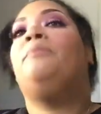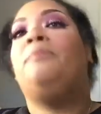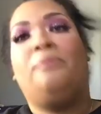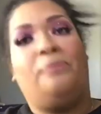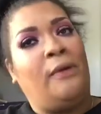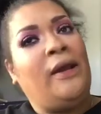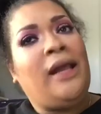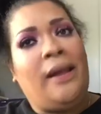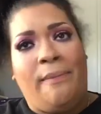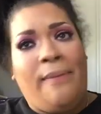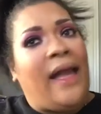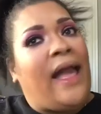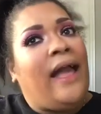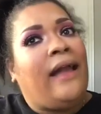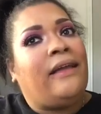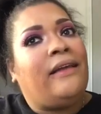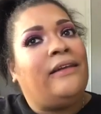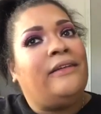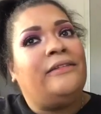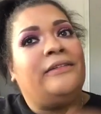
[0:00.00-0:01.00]
bring it
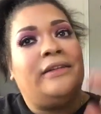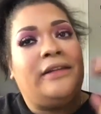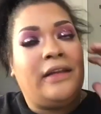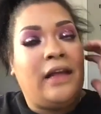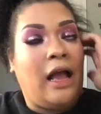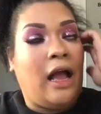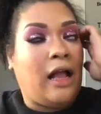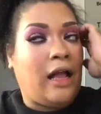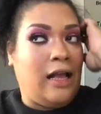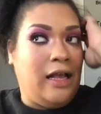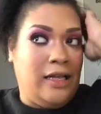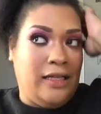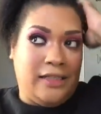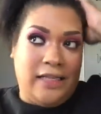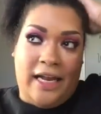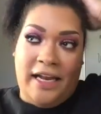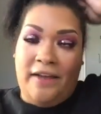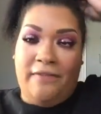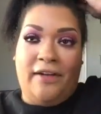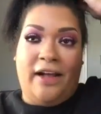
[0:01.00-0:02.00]
back, because
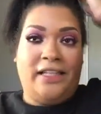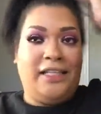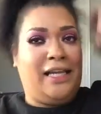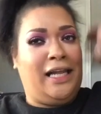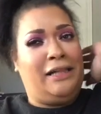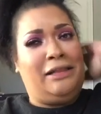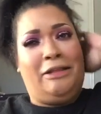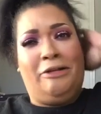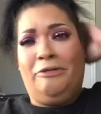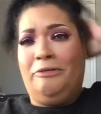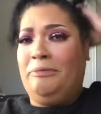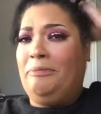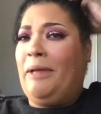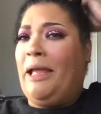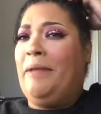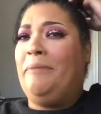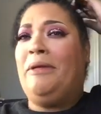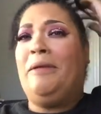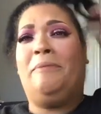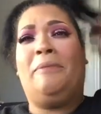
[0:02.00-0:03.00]
I never got to get the
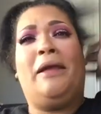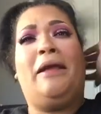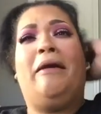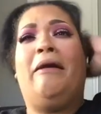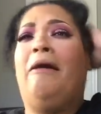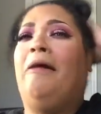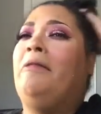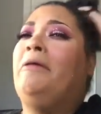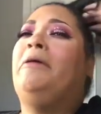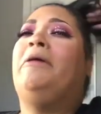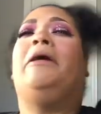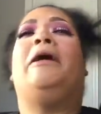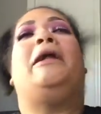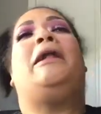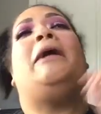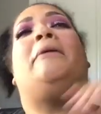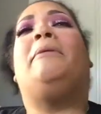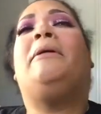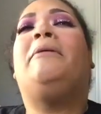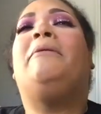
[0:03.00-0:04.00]
baby pink color, and
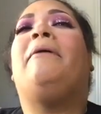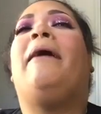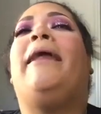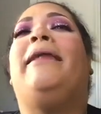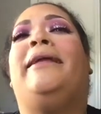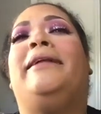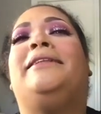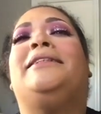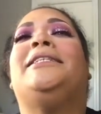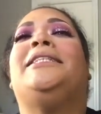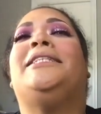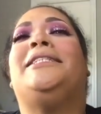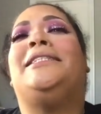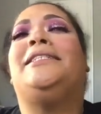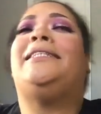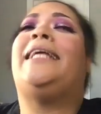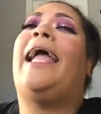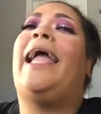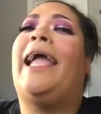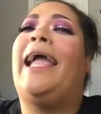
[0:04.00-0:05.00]
I regret it to this
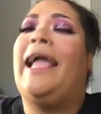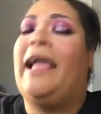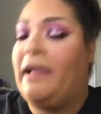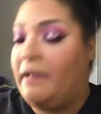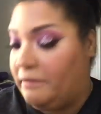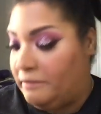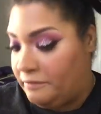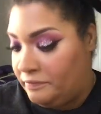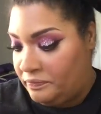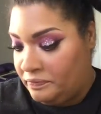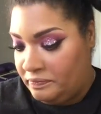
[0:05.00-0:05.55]
day.